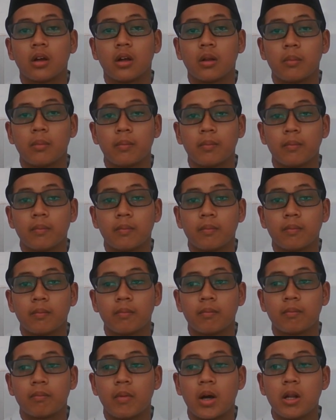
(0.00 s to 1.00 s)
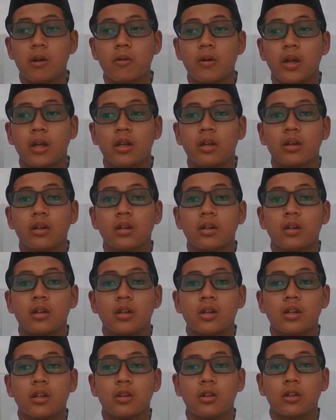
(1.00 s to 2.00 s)
And by the way,
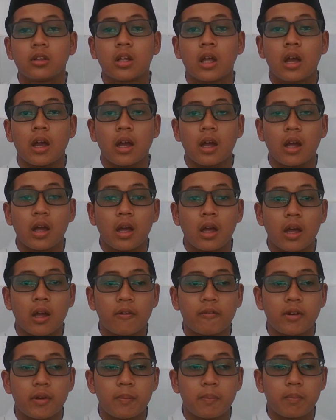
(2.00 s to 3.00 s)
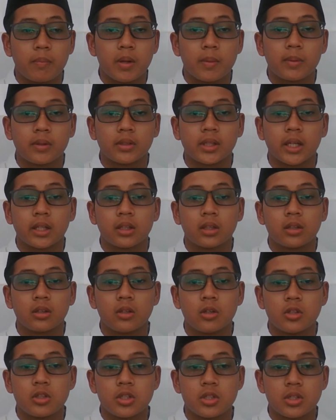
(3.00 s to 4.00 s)
not every people that
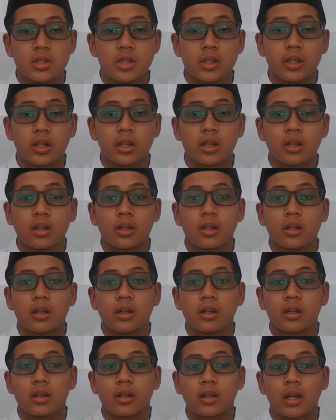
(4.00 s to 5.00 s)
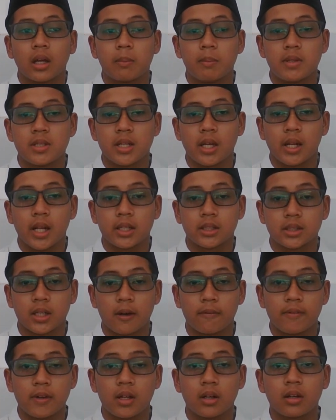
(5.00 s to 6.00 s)
do shirk can be said as
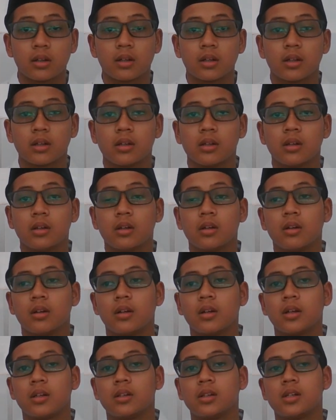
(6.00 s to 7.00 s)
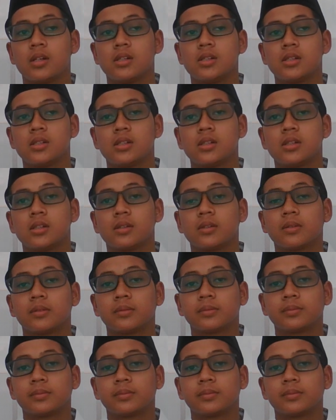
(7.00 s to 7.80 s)
kafir, because